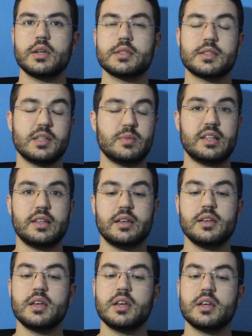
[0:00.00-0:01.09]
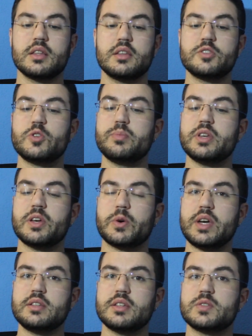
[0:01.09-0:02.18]
Similarly, they should be
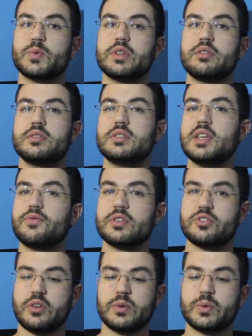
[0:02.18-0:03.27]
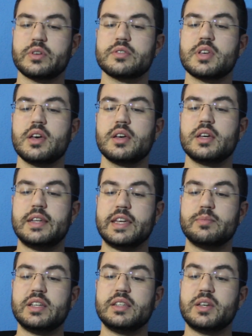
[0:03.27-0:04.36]
acquainted with the different genres, namely